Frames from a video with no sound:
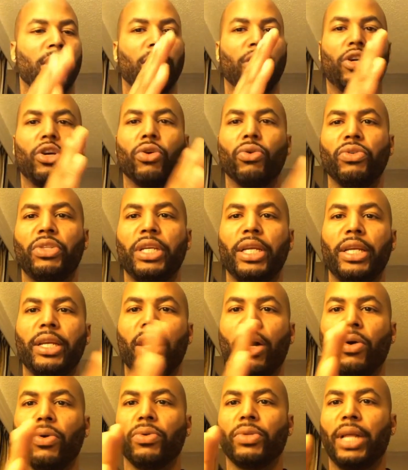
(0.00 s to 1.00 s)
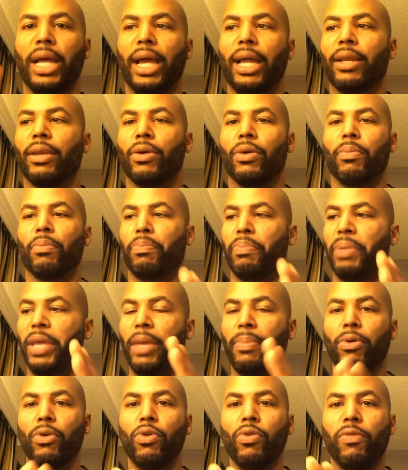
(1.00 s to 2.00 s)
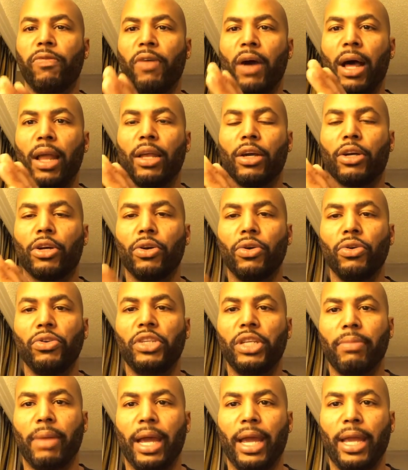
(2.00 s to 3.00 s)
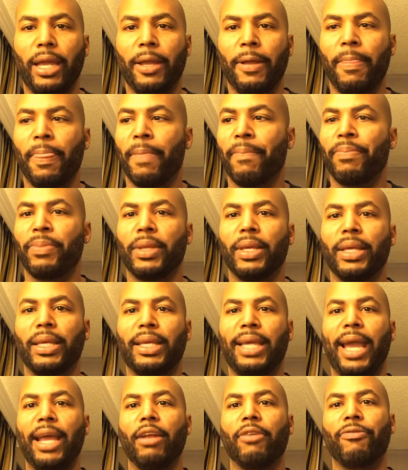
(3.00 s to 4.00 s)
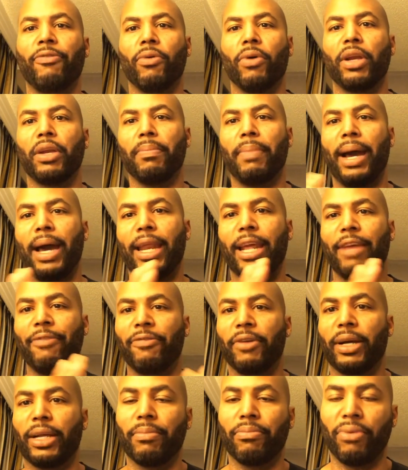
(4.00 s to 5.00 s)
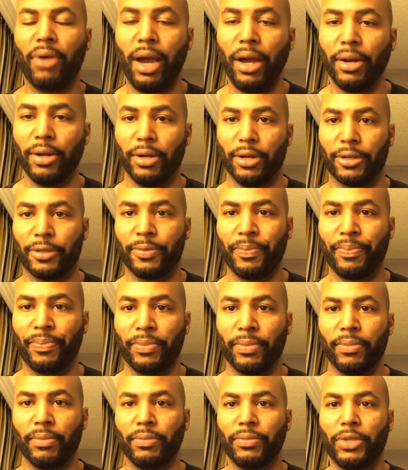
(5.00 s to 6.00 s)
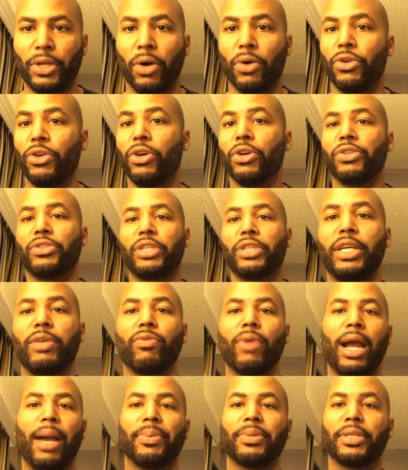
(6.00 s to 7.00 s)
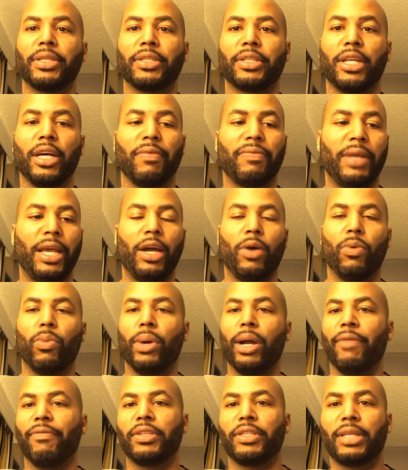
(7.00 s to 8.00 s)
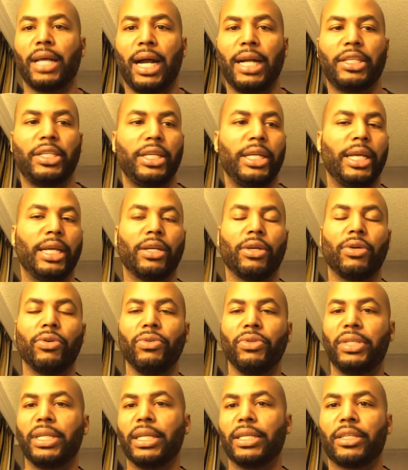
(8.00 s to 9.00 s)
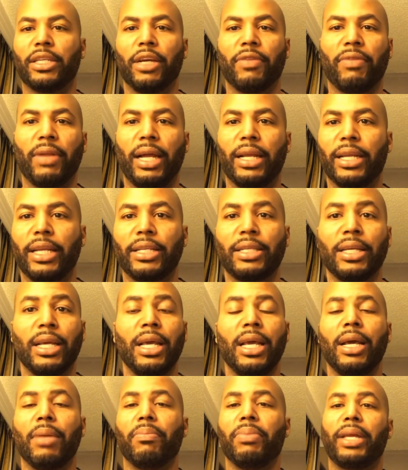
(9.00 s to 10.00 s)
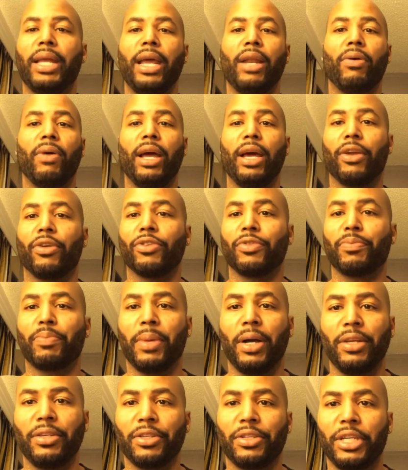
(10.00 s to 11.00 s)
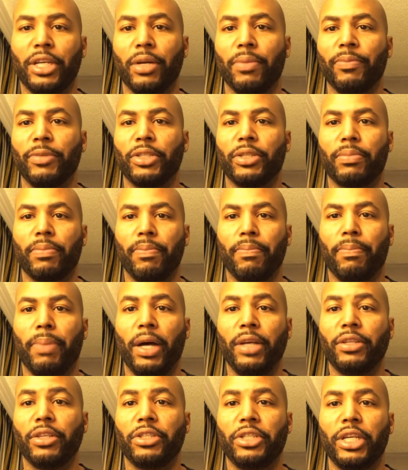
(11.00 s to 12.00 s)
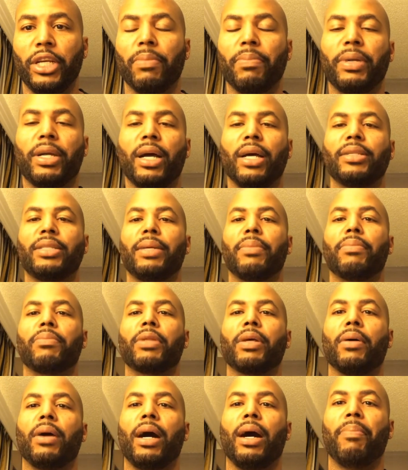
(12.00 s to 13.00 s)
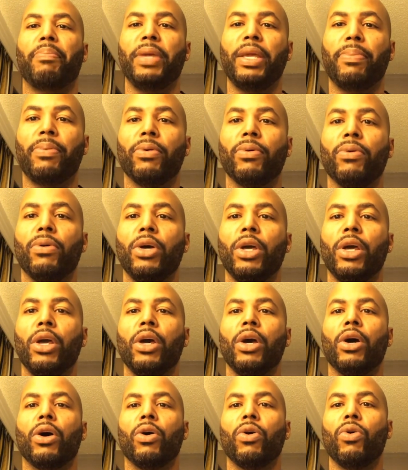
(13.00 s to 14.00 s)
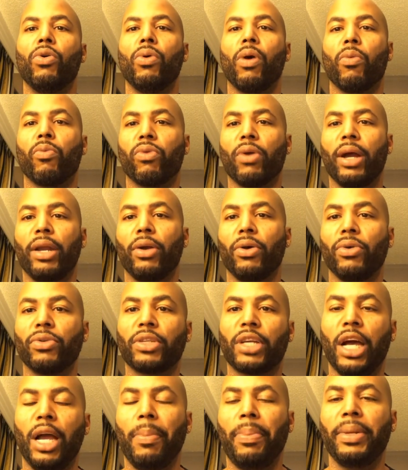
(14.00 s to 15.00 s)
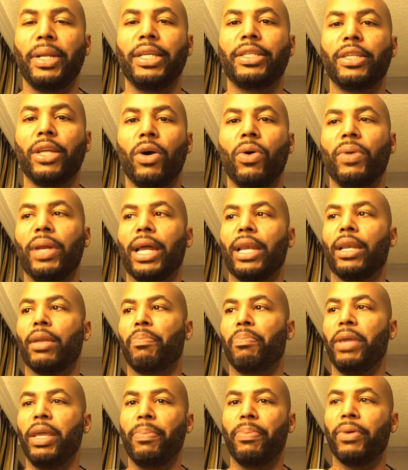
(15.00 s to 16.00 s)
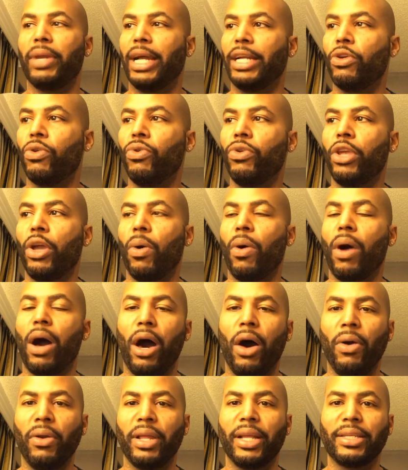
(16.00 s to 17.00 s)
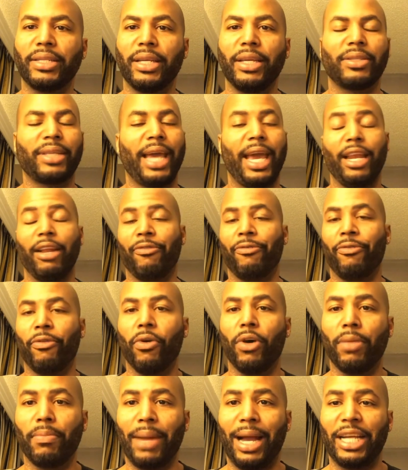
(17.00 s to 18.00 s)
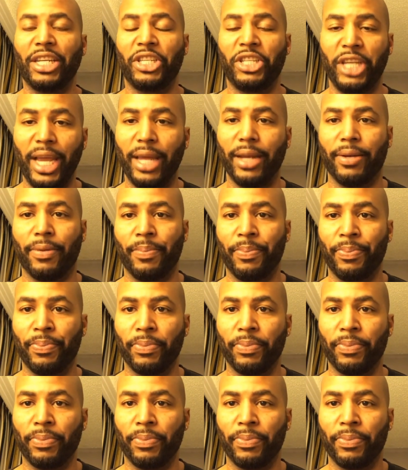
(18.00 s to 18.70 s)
Gucci knows that people who follow Gucci man can't afford to buy their fucking products. So you'll rappers and stuff, they'll wear Versace and Gucci and stuff like this, but they don't have no sponsorship sponsorship because the uh, people who run those companies know that the people that who your audience is can't afford my shit.